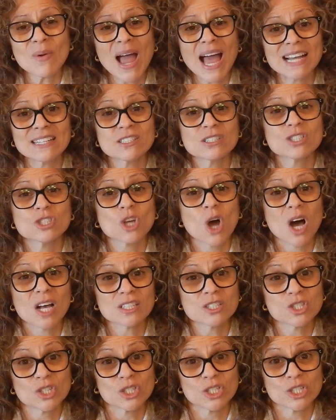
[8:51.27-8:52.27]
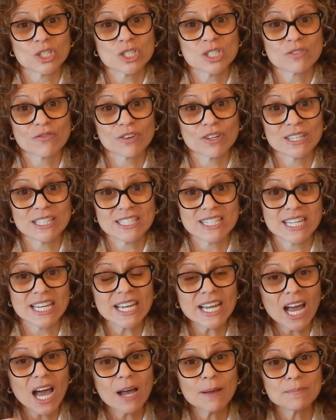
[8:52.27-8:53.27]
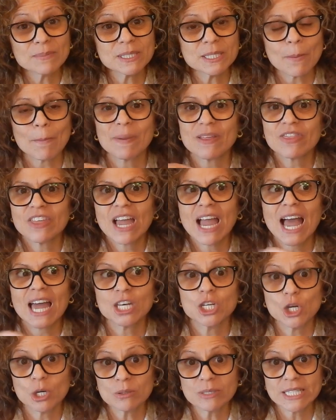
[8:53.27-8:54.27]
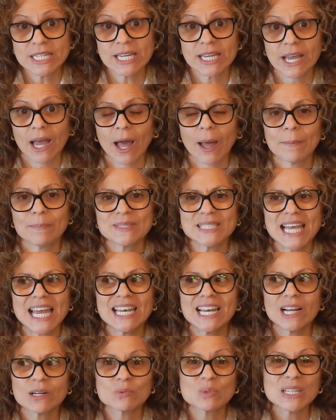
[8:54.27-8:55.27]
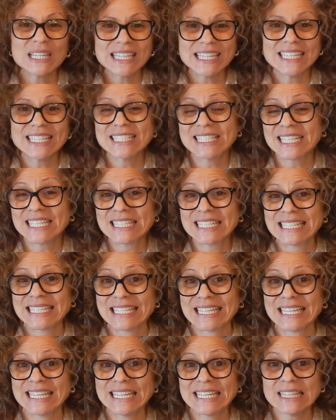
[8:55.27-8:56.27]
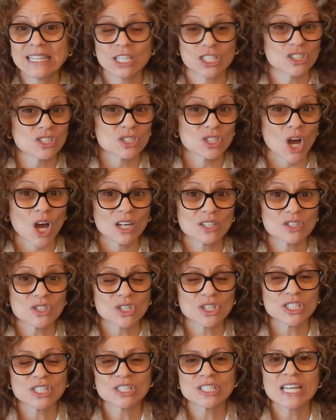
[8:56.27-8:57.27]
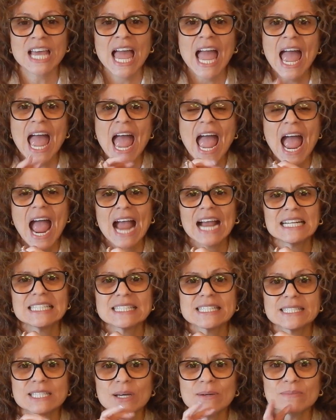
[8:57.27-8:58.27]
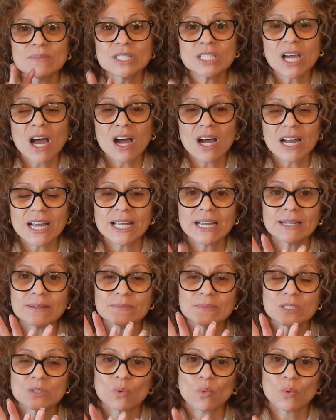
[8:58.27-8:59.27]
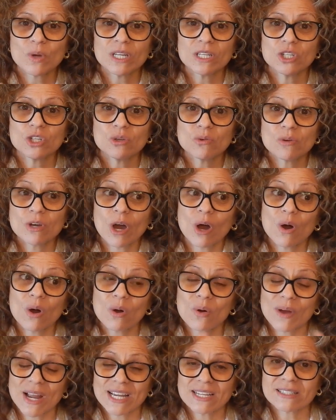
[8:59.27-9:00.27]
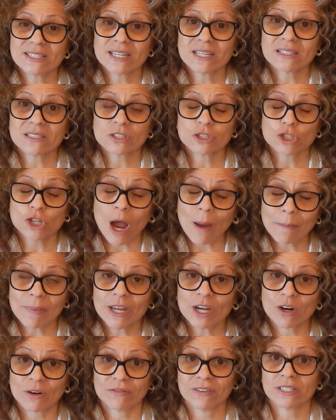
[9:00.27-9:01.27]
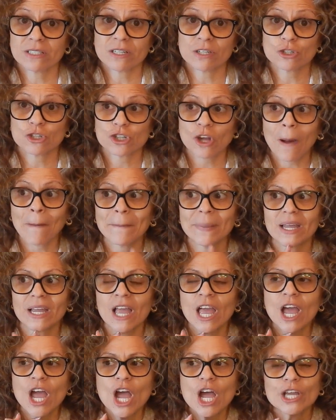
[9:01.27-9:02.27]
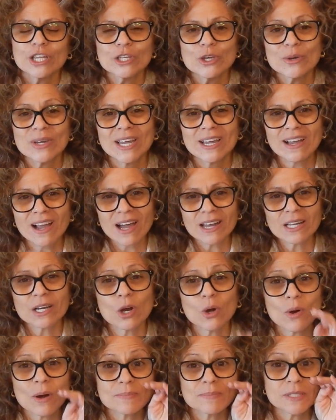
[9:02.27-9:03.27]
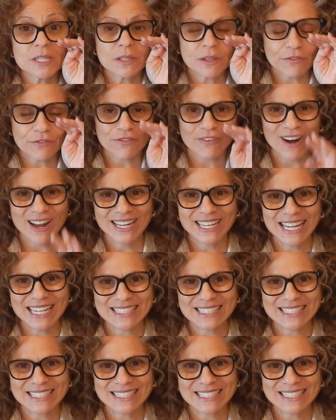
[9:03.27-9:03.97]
had saucers for the teacups, but they had no teacups, and I really did need the saucers. And sometimes when you go antique shopping or vintage shopping, you can kind of go up to the front